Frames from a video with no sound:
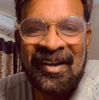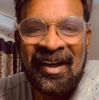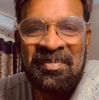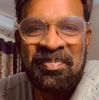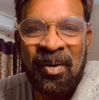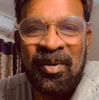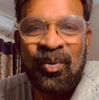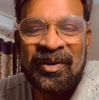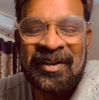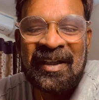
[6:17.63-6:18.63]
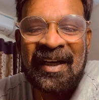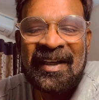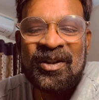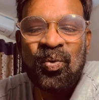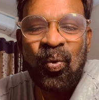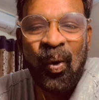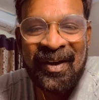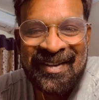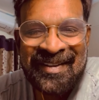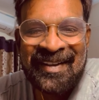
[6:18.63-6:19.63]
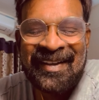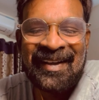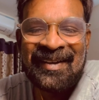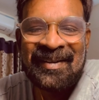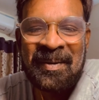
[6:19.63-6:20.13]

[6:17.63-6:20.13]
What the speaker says: I probably visit at least once a day.